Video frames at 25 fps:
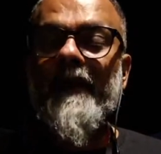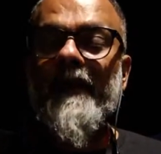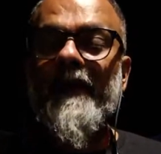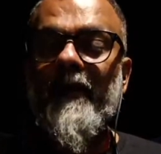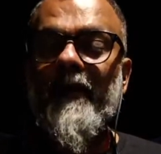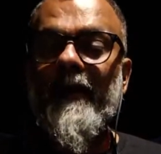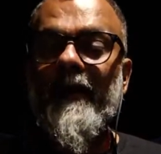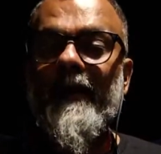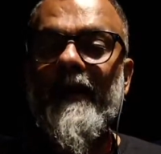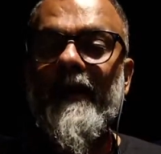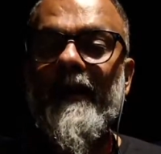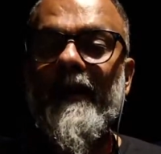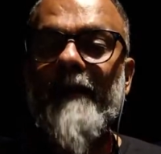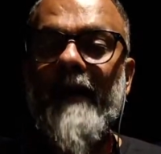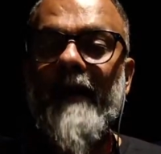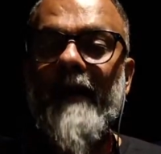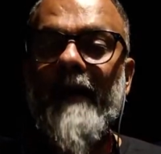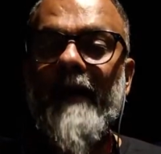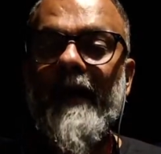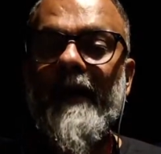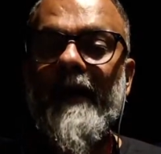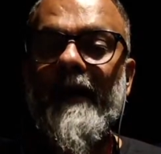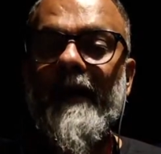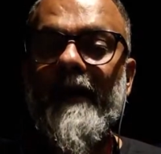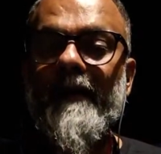inquiry
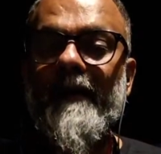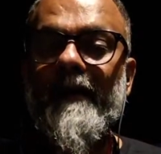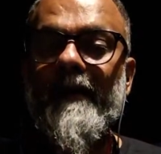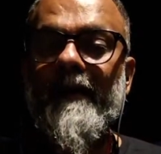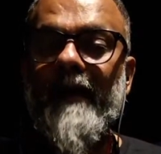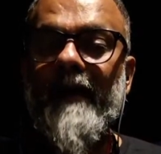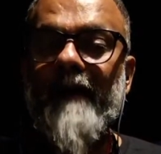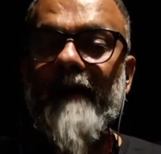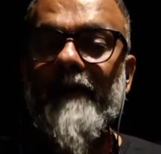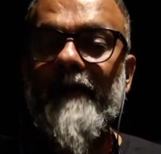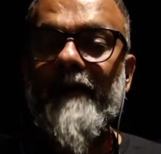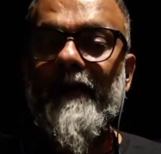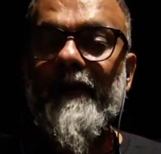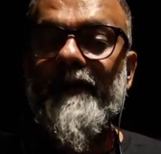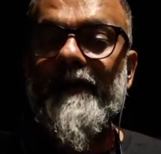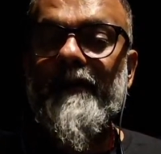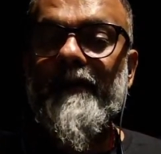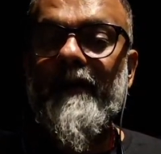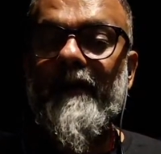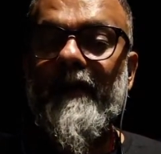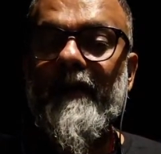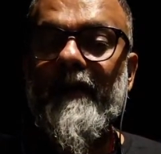by Indian Air Force to